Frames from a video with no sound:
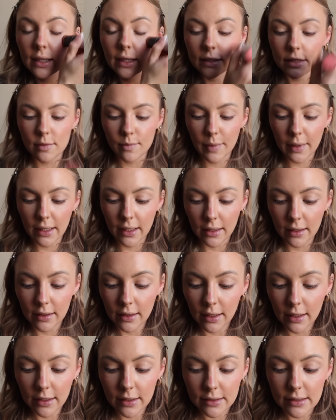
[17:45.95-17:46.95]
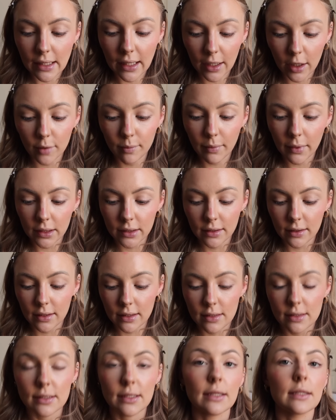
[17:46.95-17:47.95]
It's been an entire month
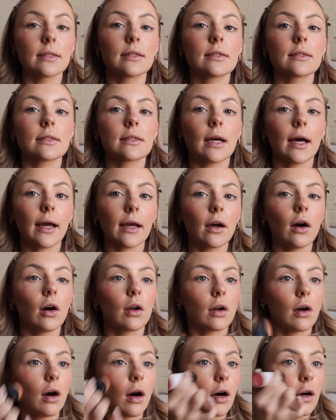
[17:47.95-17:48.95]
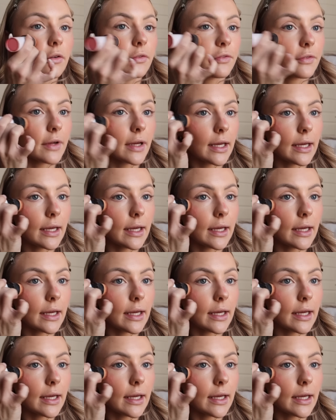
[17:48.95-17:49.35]
since I got off